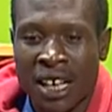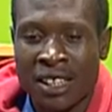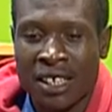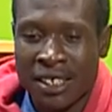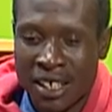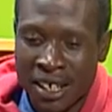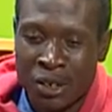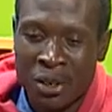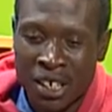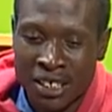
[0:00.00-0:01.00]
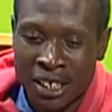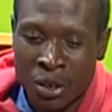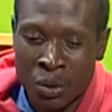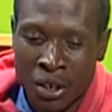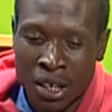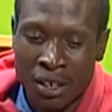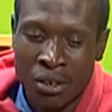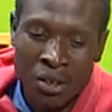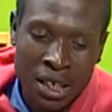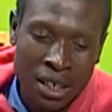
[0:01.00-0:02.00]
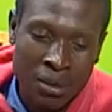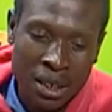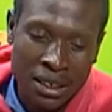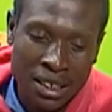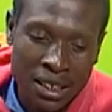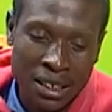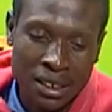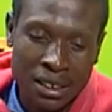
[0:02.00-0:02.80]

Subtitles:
I think they are doing it unknowingly, but I think